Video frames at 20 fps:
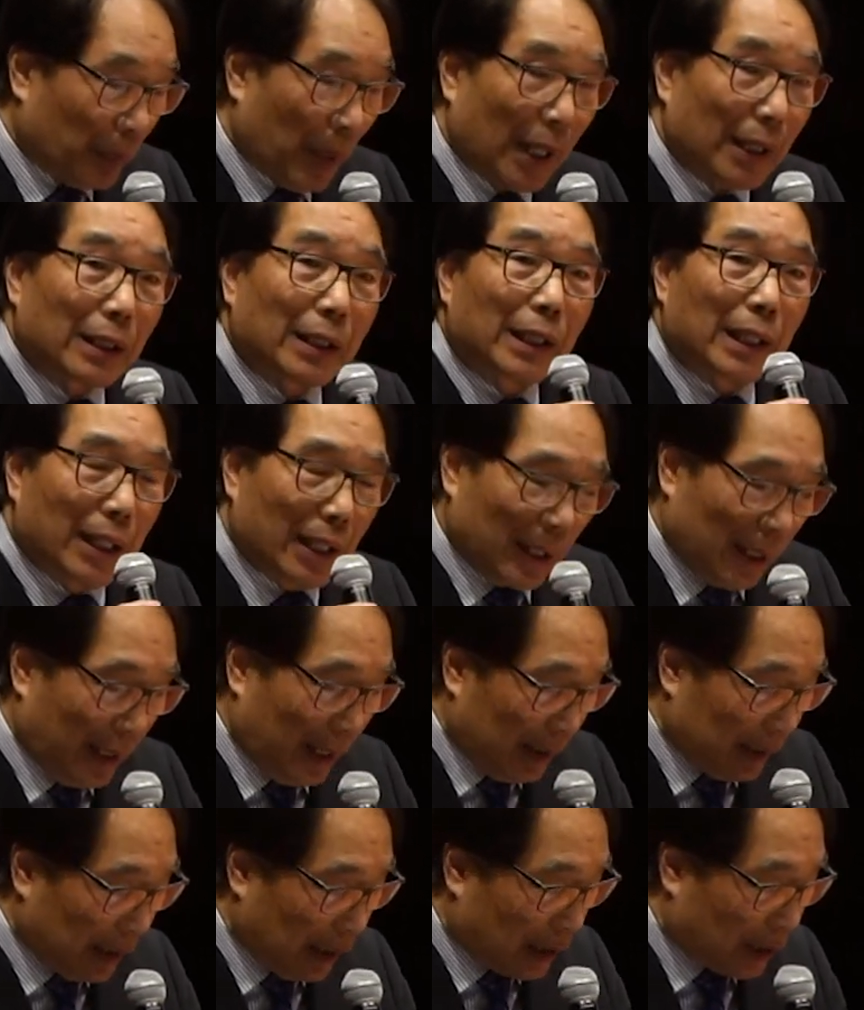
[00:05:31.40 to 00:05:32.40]
By
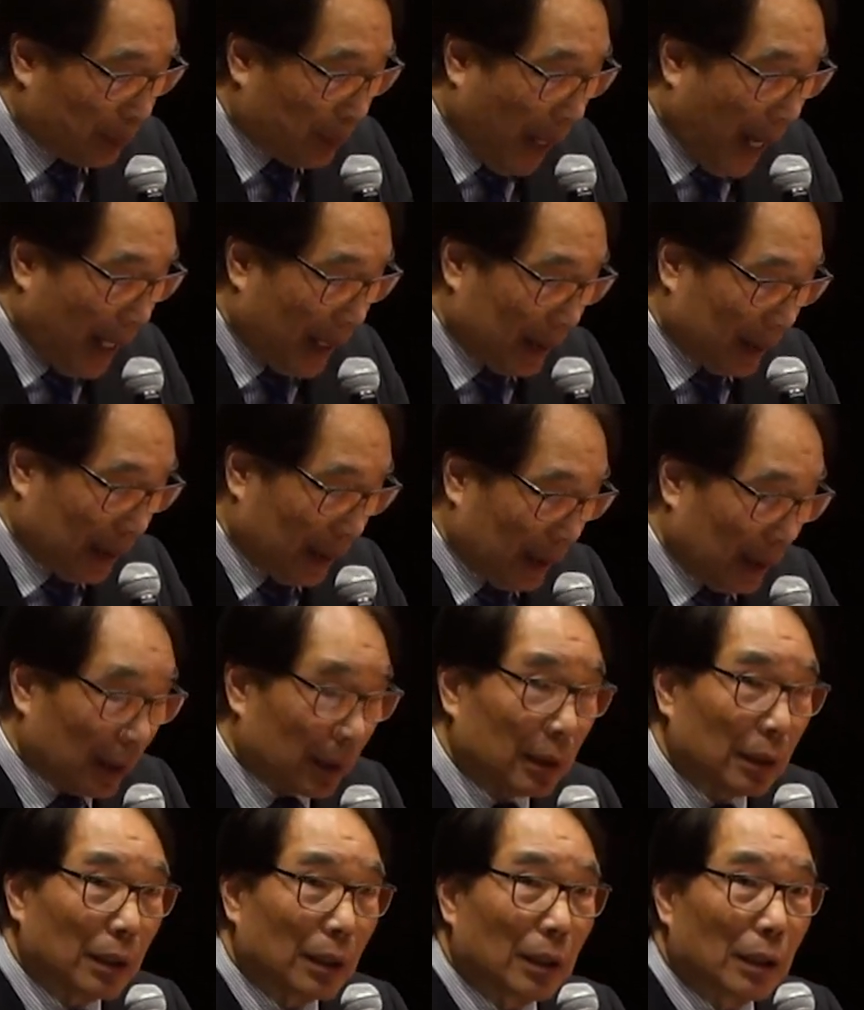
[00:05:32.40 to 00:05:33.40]
killing the spider,
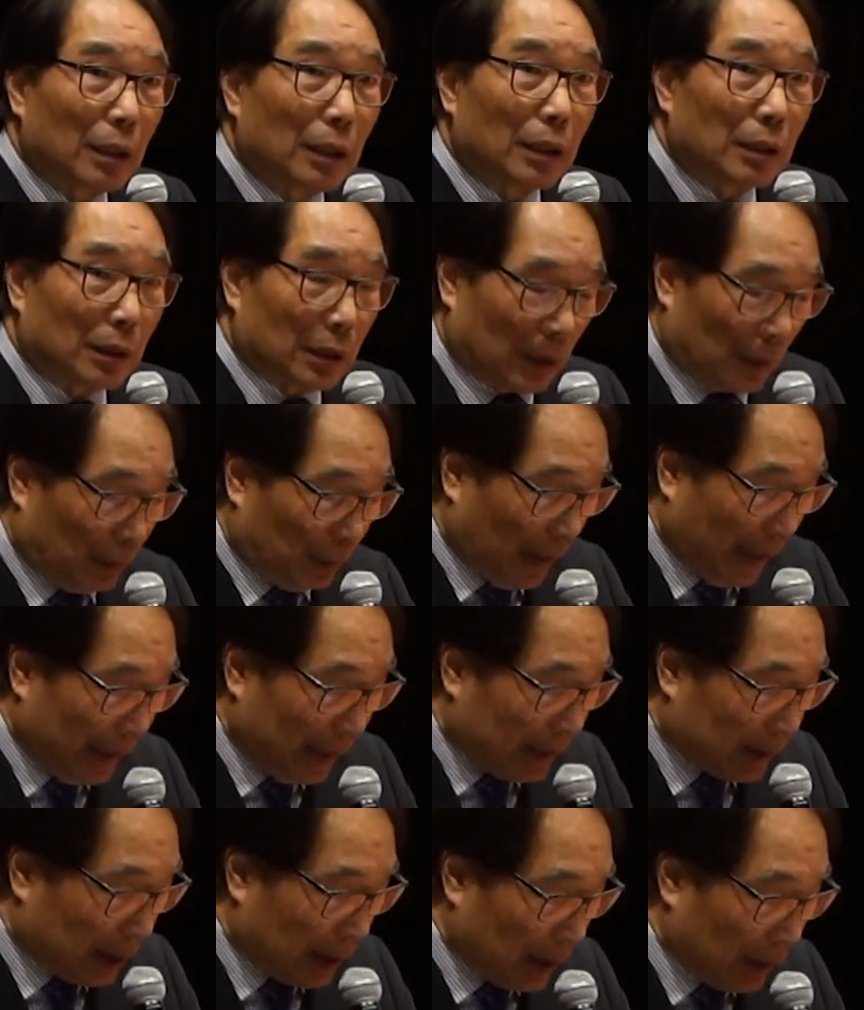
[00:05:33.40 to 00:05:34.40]
the
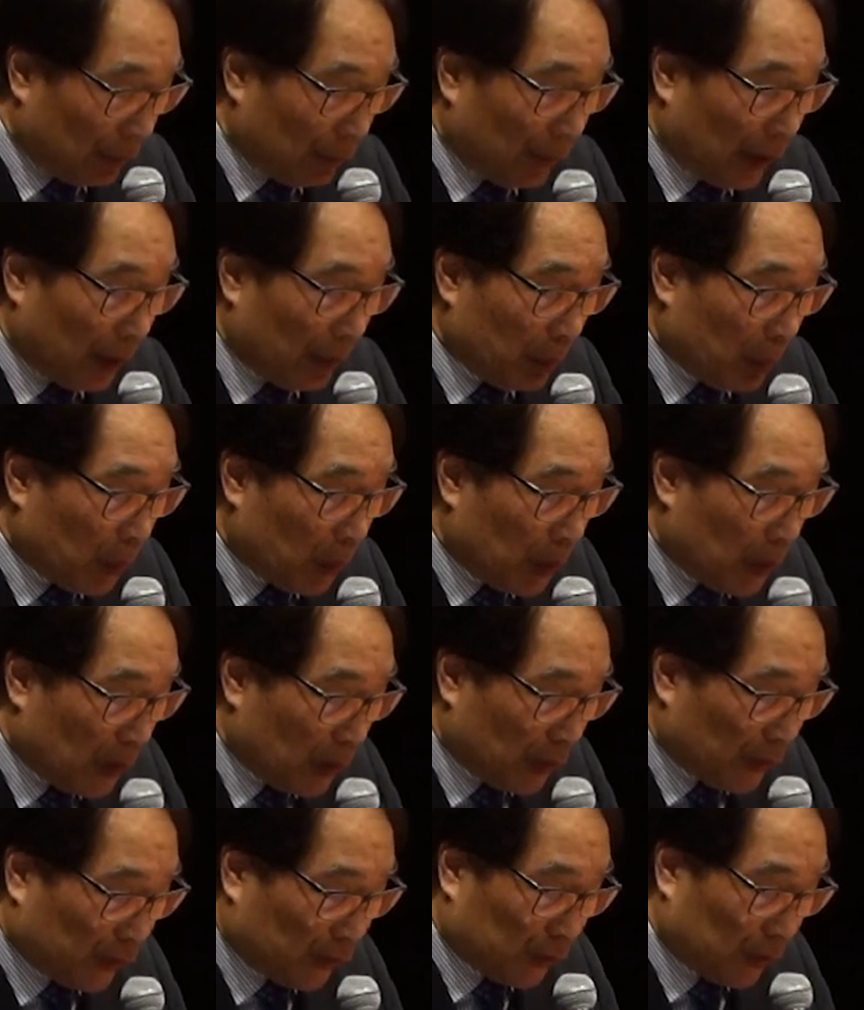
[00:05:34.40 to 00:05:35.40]
writer
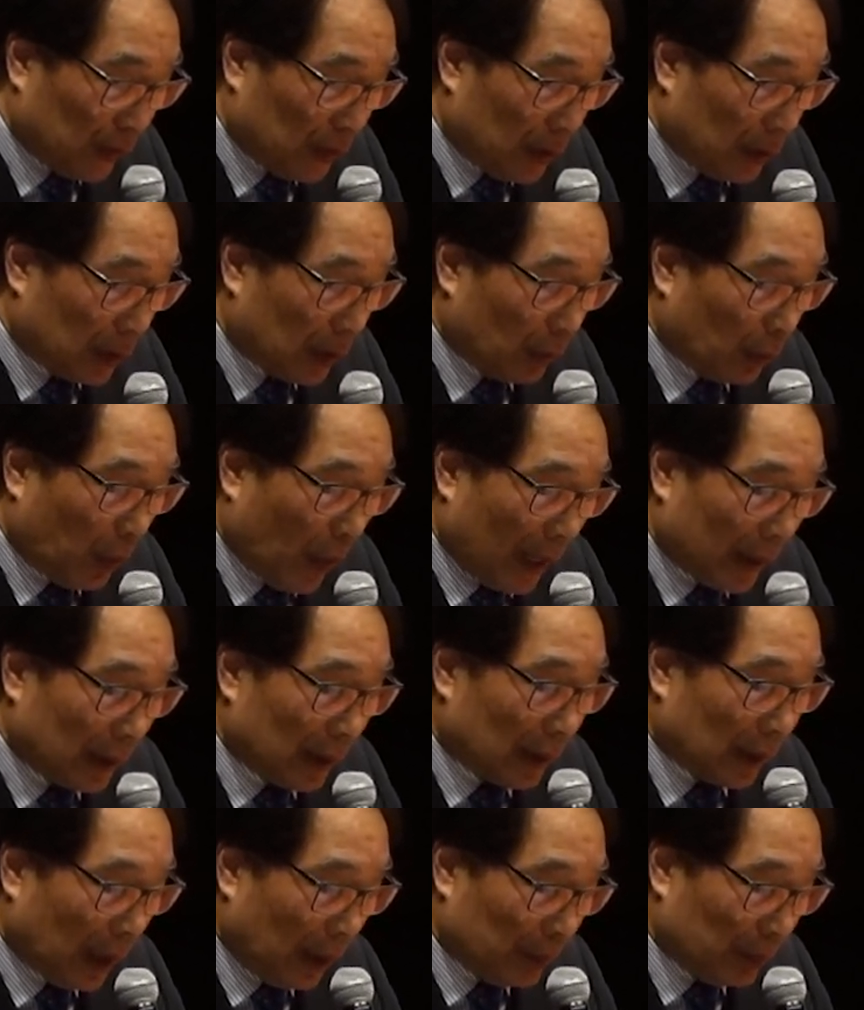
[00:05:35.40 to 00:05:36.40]
removed the
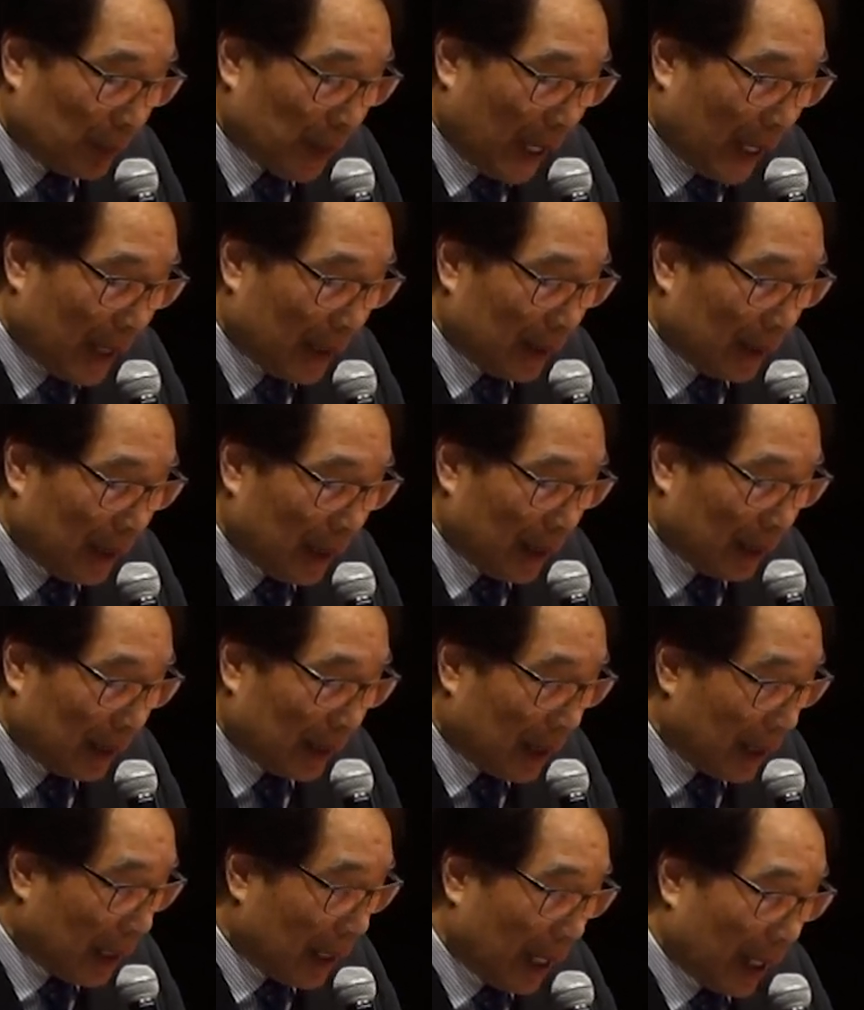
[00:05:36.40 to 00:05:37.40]
one companion
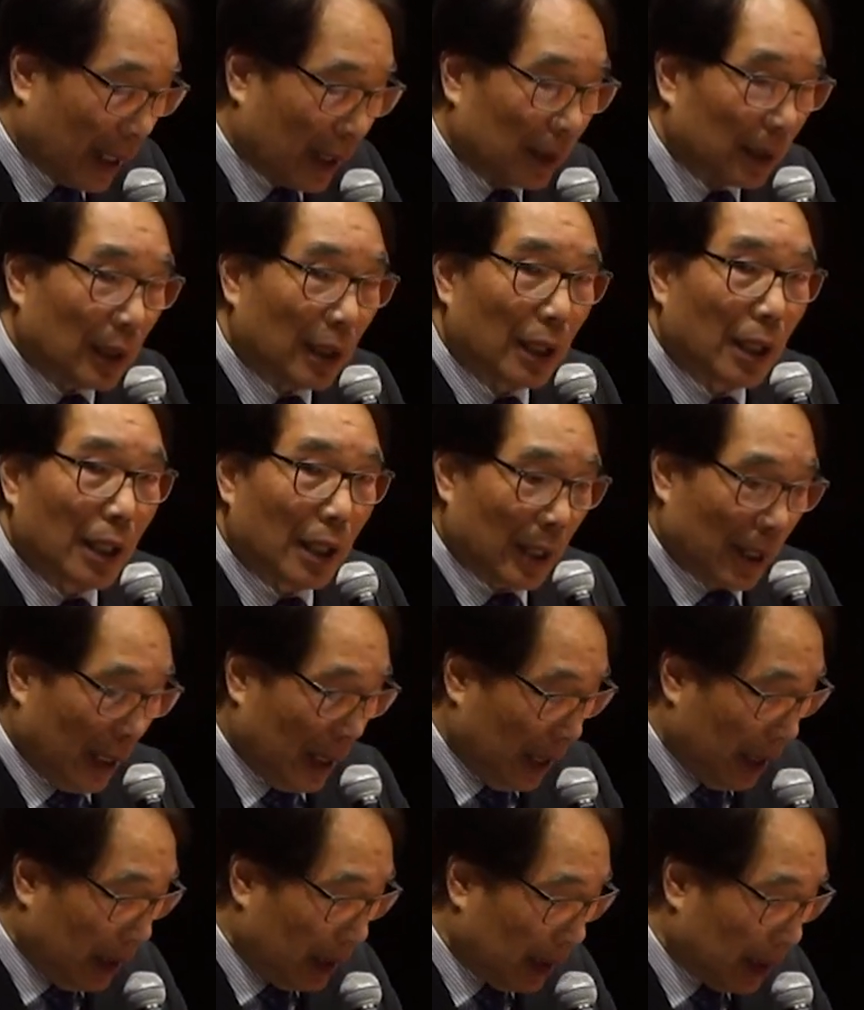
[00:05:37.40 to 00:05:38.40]
he had
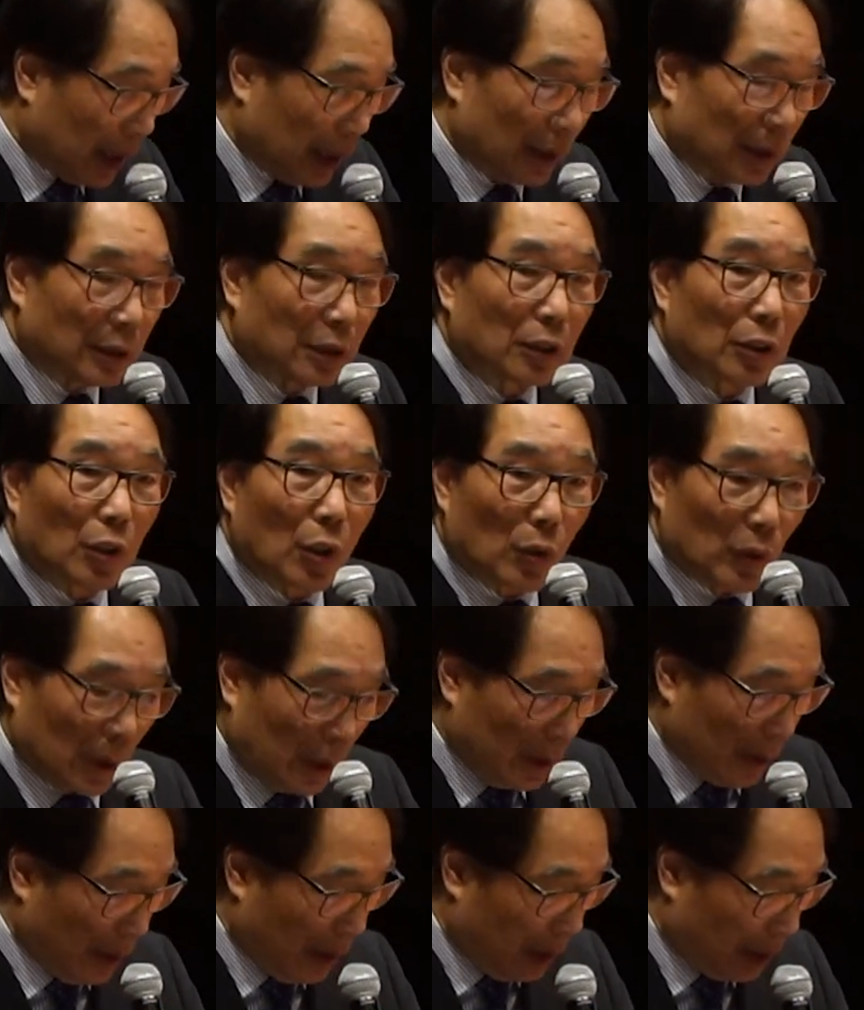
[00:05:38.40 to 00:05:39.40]
in his
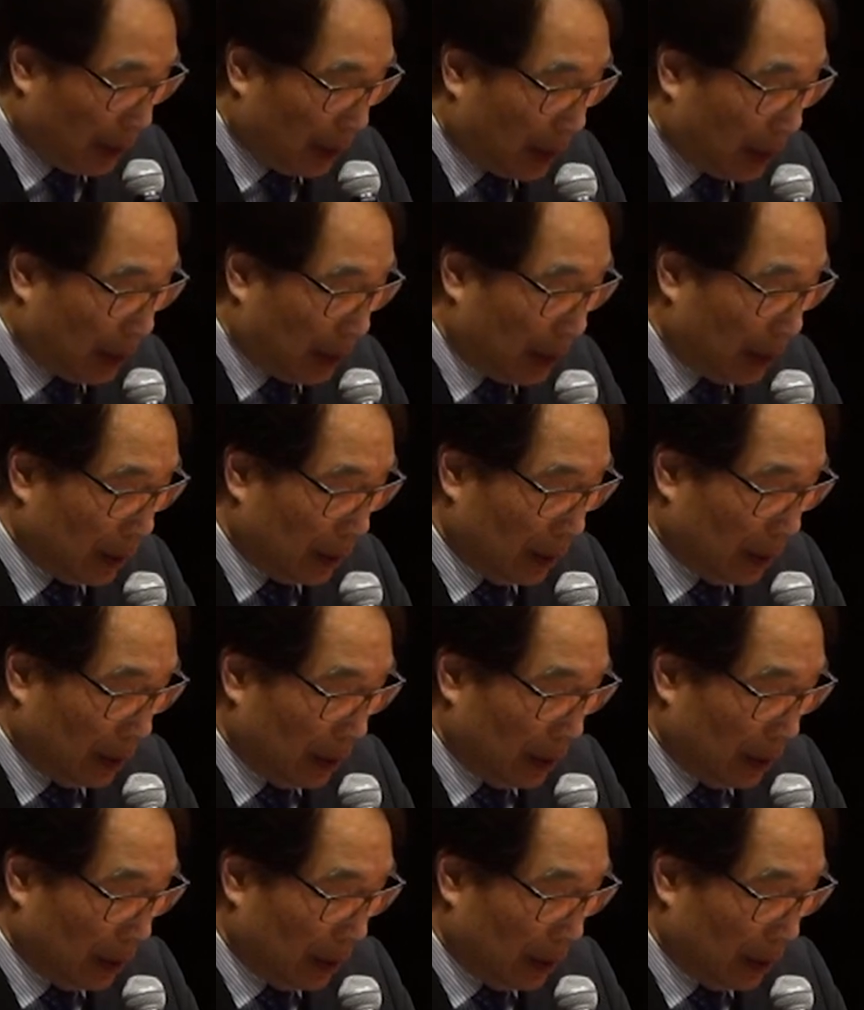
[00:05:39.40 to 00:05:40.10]
loneliness.